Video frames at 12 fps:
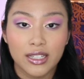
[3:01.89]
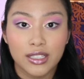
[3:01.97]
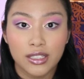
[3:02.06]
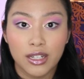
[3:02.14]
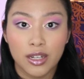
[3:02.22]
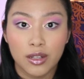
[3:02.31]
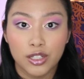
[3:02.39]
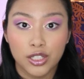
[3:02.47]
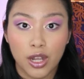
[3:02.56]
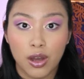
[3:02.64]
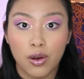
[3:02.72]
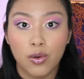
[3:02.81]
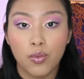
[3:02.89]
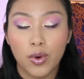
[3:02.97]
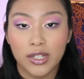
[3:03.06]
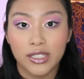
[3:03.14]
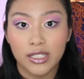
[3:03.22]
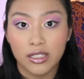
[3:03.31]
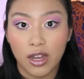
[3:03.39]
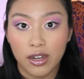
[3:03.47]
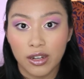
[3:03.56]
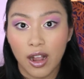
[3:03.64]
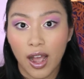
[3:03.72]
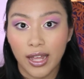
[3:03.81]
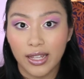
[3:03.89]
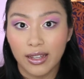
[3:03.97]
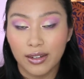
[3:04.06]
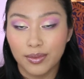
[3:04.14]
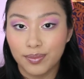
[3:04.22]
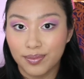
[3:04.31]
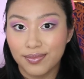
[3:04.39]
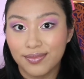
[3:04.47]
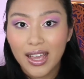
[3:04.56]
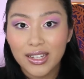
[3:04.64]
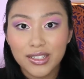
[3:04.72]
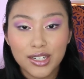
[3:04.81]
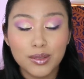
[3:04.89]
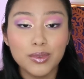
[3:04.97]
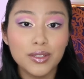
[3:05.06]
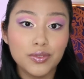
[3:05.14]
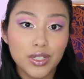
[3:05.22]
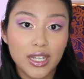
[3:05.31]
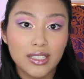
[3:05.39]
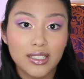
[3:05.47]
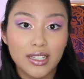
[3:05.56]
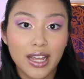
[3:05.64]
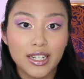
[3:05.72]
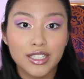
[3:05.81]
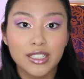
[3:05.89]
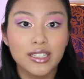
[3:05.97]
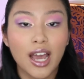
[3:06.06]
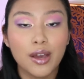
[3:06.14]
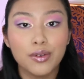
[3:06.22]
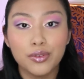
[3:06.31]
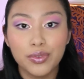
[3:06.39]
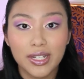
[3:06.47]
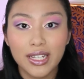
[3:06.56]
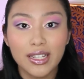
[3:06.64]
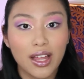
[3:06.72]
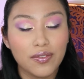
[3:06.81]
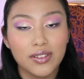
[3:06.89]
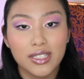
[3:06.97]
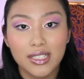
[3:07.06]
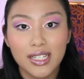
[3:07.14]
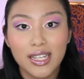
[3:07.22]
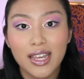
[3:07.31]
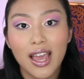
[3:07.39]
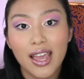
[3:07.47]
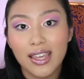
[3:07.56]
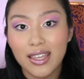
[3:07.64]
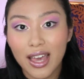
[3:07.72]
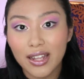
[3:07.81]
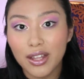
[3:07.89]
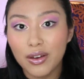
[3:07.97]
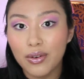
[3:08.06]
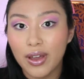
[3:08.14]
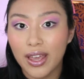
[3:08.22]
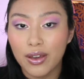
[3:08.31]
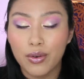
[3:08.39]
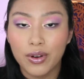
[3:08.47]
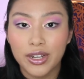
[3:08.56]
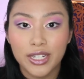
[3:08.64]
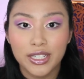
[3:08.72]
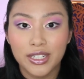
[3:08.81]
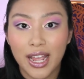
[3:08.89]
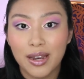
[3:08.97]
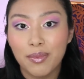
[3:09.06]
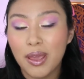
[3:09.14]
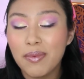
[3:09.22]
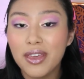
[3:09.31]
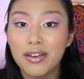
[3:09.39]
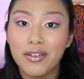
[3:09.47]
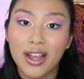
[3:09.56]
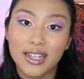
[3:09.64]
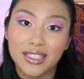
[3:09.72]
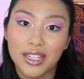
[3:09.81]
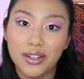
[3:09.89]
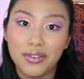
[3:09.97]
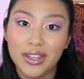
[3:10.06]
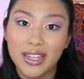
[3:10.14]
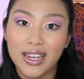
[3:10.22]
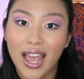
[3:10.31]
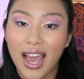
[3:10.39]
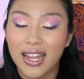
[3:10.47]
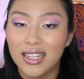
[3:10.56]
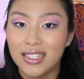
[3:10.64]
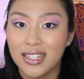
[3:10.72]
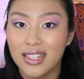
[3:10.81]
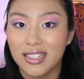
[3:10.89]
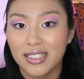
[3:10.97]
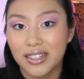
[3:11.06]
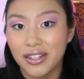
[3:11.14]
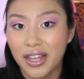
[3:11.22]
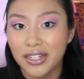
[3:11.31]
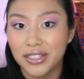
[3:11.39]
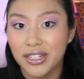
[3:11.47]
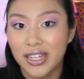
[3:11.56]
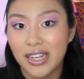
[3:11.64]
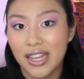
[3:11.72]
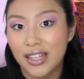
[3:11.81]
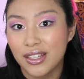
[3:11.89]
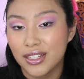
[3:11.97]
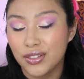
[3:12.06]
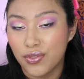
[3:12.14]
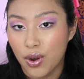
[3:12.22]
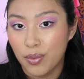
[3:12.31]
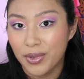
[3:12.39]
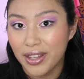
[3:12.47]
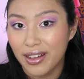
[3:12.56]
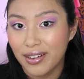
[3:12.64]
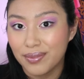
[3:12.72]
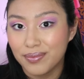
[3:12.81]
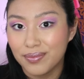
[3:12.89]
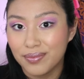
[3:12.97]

that's going to show once it's on your eyelid. In terms of shade selection, I would really love to see a yellow, a orange, and maybe a grassy green added to this collection in this formula.